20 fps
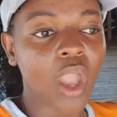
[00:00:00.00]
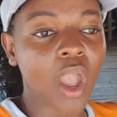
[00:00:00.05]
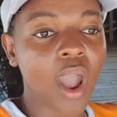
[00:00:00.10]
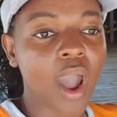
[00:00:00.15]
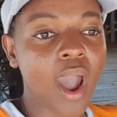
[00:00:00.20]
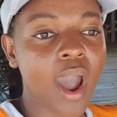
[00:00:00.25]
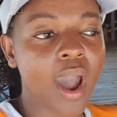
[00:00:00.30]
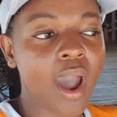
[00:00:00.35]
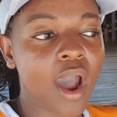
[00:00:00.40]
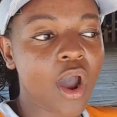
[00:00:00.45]

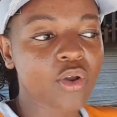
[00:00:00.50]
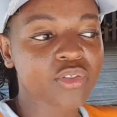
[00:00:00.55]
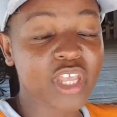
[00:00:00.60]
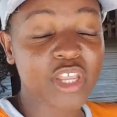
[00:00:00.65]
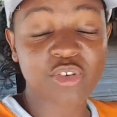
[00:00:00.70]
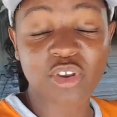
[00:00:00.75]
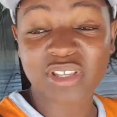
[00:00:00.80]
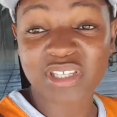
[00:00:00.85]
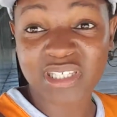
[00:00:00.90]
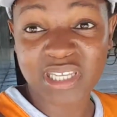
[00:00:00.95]
uh, on the
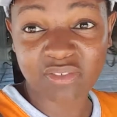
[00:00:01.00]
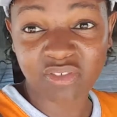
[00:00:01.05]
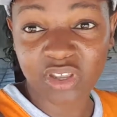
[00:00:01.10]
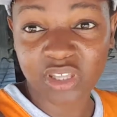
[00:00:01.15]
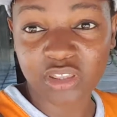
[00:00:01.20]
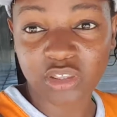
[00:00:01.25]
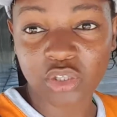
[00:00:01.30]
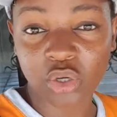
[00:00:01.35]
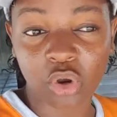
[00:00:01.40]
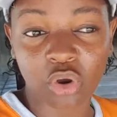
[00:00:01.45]

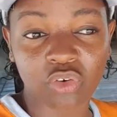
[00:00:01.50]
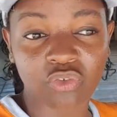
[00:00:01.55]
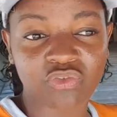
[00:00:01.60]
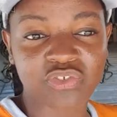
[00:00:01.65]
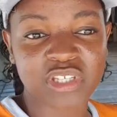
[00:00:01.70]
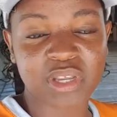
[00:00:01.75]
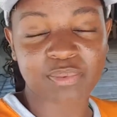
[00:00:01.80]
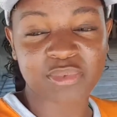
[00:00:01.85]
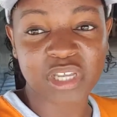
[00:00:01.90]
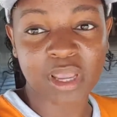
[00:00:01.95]
twenty-seventh of
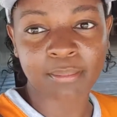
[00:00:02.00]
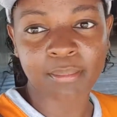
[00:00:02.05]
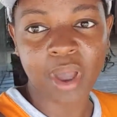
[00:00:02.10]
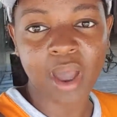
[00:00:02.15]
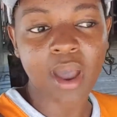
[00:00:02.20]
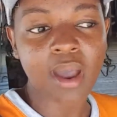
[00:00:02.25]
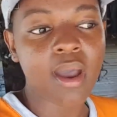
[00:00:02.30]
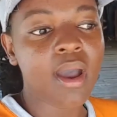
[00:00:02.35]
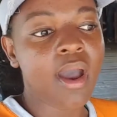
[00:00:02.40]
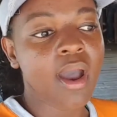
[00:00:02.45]

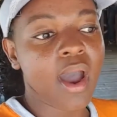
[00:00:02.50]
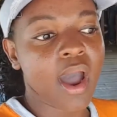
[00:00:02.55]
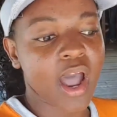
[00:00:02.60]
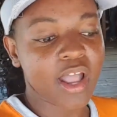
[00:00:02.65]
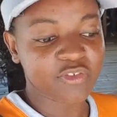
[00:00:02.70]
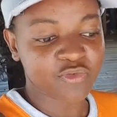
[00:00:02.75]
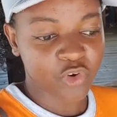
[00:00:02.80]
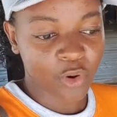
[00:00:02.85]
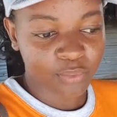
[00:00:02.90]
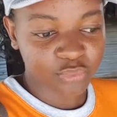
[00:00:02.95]
September,
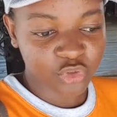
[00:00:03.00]
and from